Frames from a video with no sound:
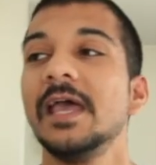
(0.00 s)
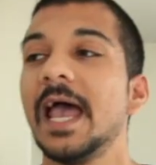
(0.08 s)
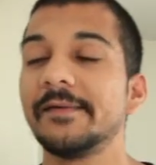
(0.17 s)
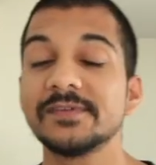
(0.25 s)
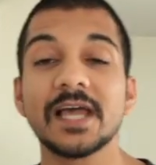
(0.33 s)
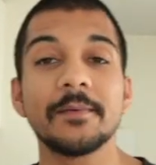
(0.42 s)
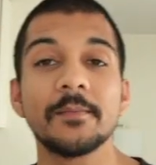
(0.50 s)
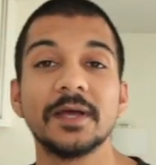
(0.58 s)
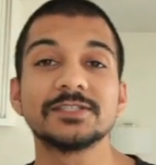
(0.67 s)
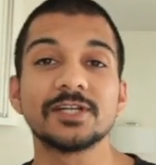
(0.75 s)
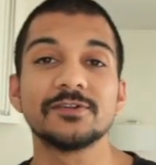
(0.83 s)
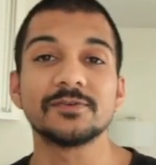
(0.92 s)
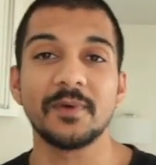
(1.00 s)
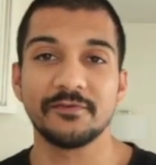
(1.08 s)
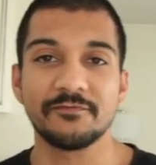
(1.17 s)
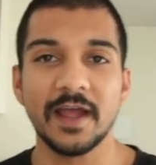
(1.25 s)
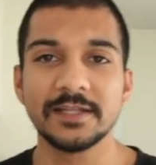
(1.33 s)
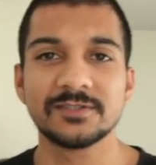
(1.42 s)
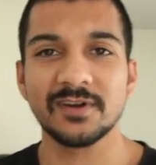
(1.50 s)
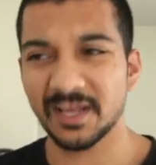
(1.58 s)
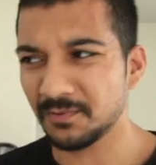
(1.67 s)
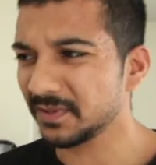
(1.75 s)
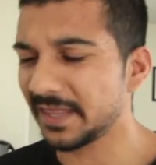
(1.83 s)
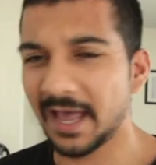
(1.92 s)
Every time I mention it to my friends, they're
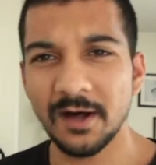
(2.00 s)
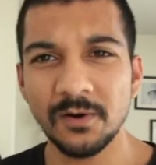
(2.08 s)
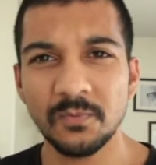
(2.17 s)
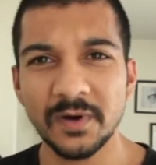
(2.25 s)
like, what the hell?